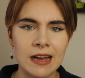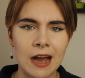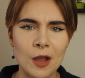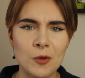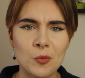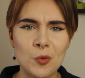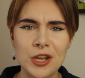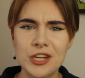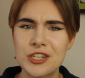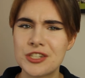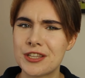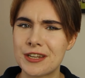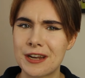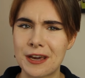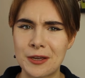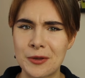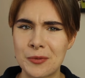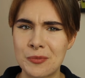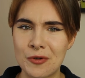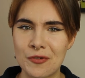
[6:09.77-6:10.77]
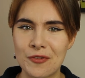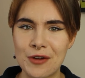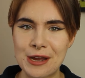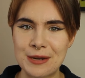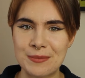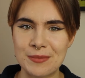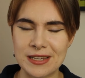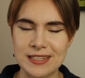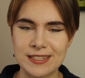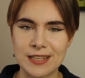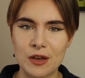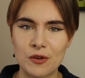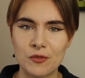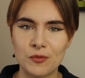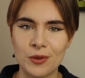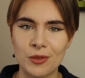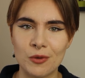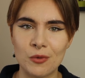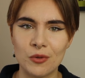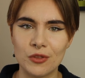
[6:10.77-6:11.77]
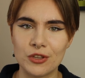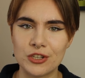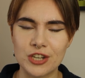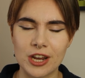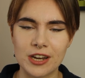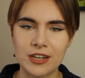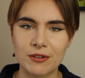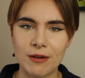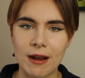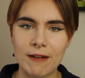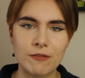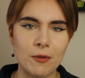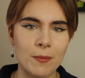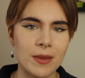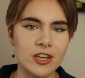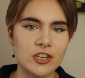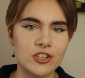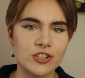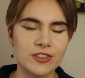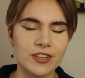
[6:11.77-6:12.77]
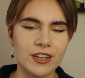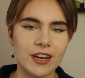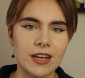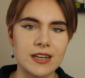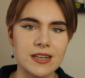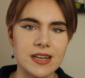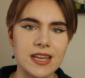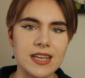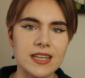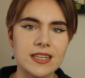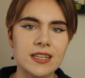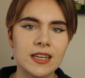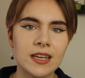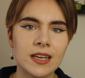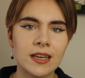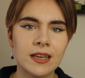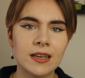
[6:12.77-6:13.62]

I wish that I could provide myself with all the gender affirmation that I need.